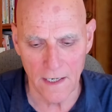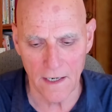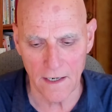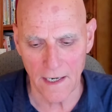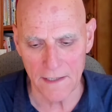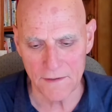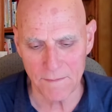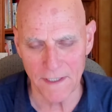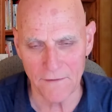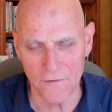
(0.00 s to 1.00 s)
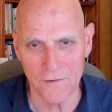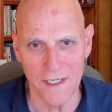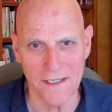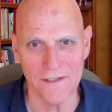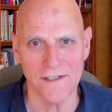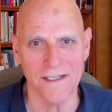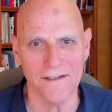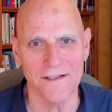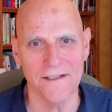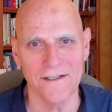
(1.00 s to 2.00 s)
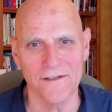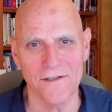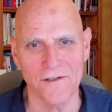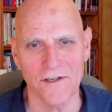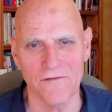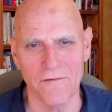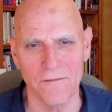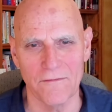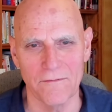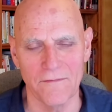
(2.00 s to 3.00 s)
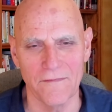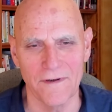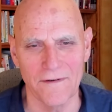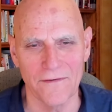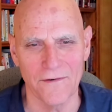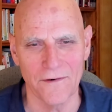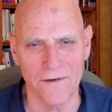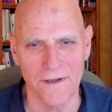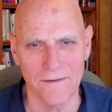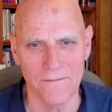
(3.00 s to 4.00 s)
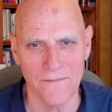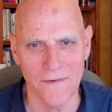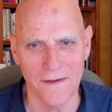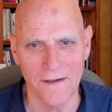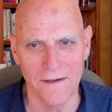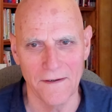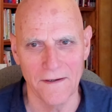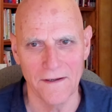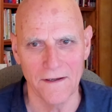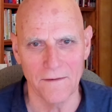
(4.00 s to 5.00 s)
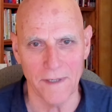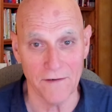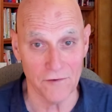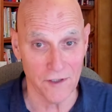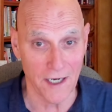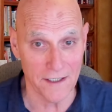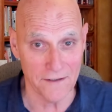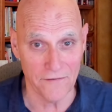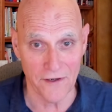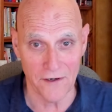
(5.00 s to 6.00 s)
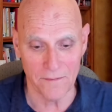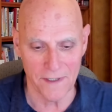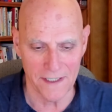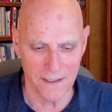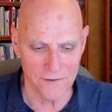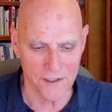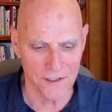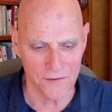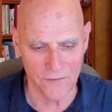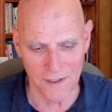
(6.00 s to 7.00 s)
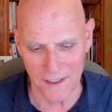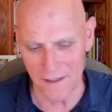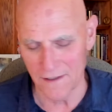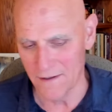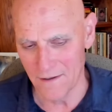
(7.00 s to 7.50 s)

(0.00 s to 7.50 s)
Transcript: I spent a few days at the Association for Behavioral and Cognitive Therapy, and I was just really